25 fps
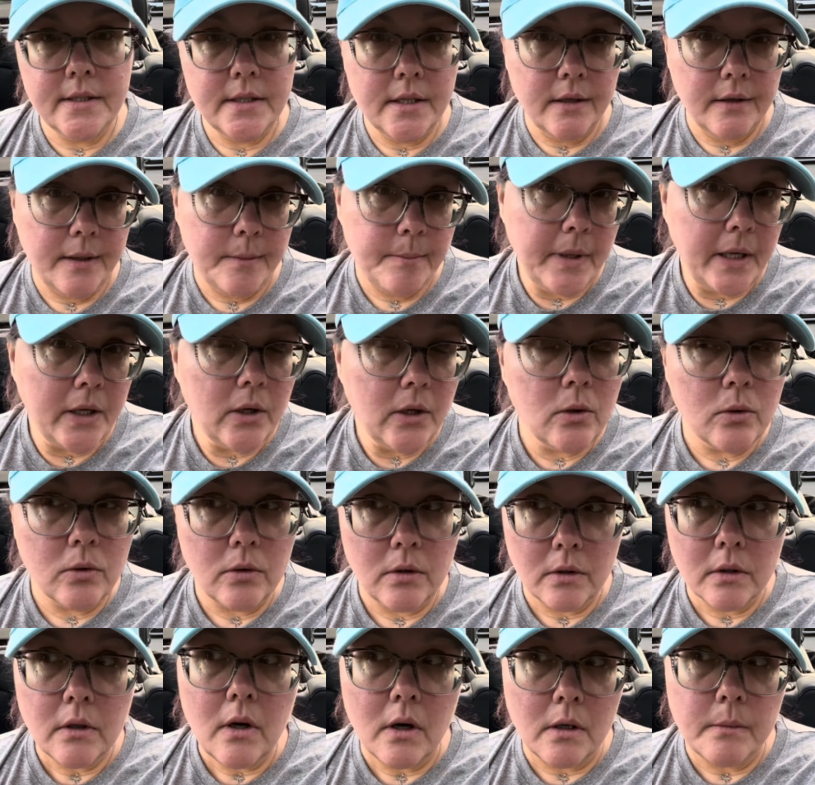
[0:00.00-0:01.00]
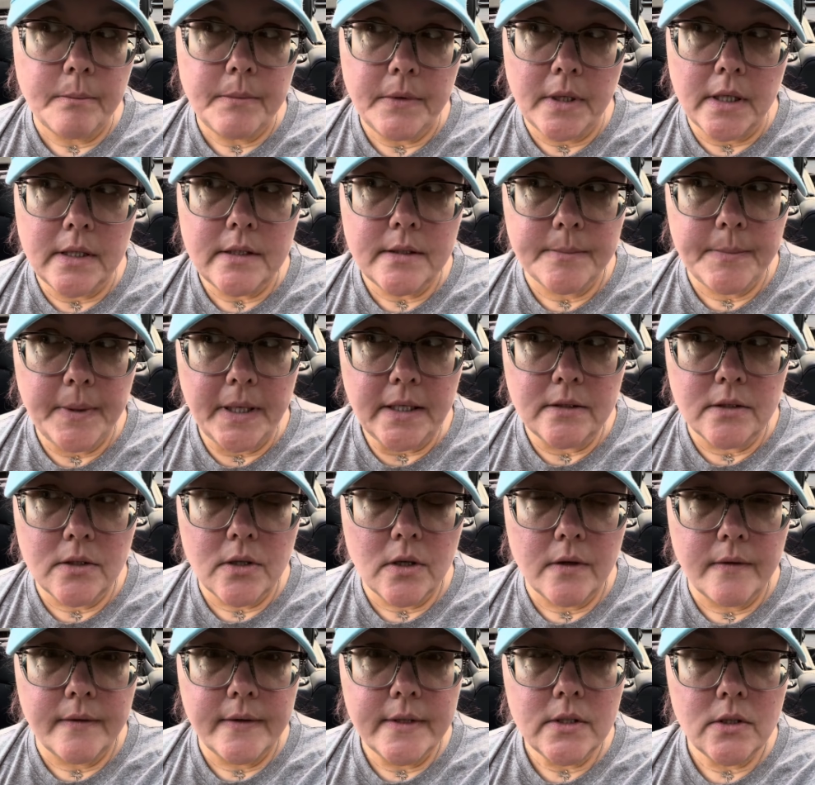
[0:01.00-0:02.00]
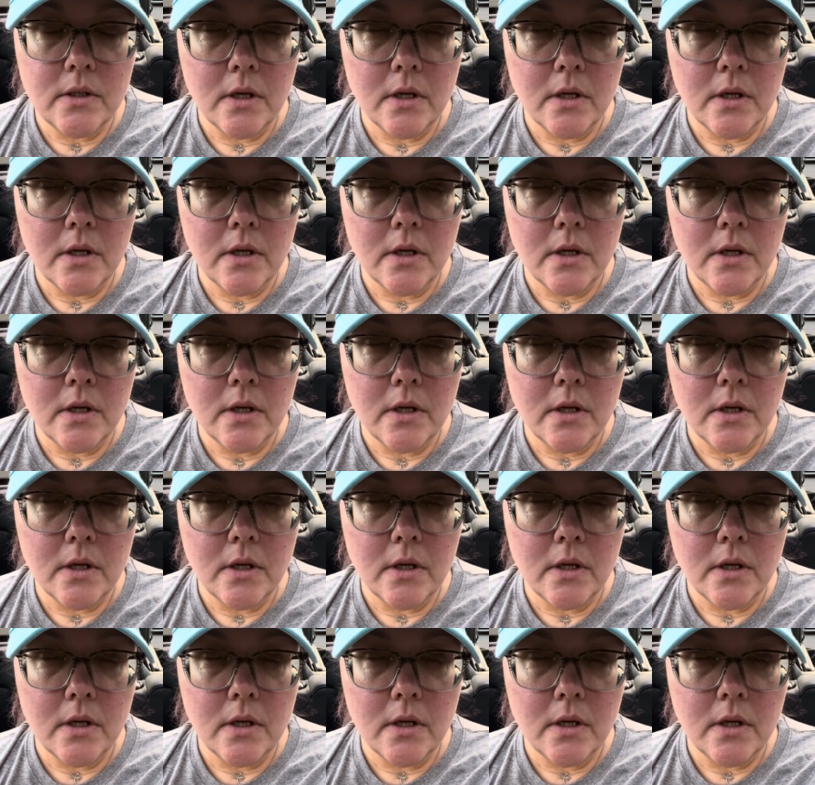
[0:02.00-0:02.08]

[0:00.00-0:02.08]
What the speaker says: there in my car that's being serviced.